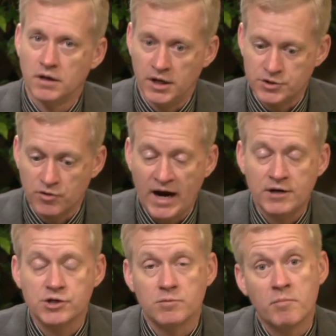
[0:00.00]

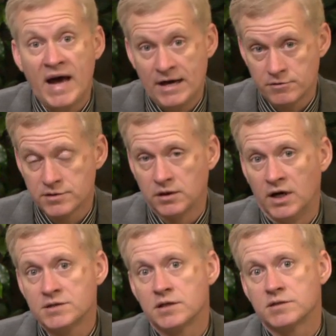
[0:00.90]
attraction matters
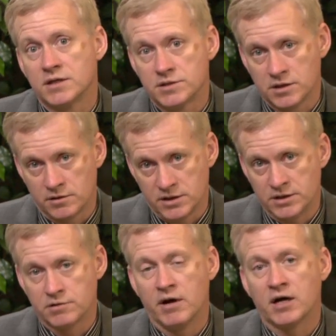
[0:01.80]
less as they start to
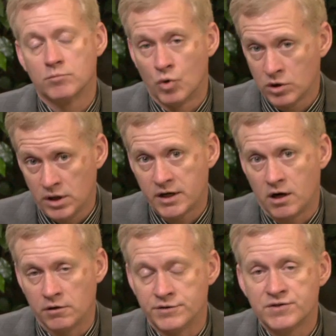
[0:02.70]
interact more like
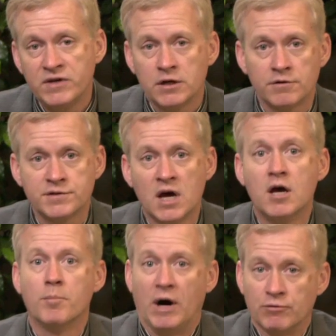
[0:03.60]
hard spheres,
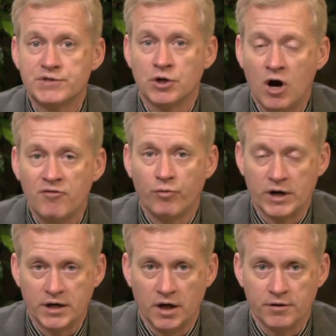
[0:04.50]
bouncing off
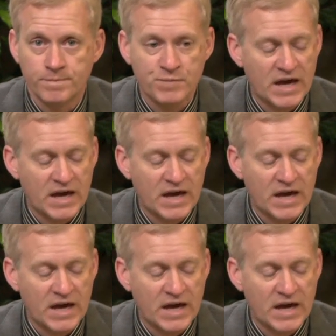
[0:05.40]
one another.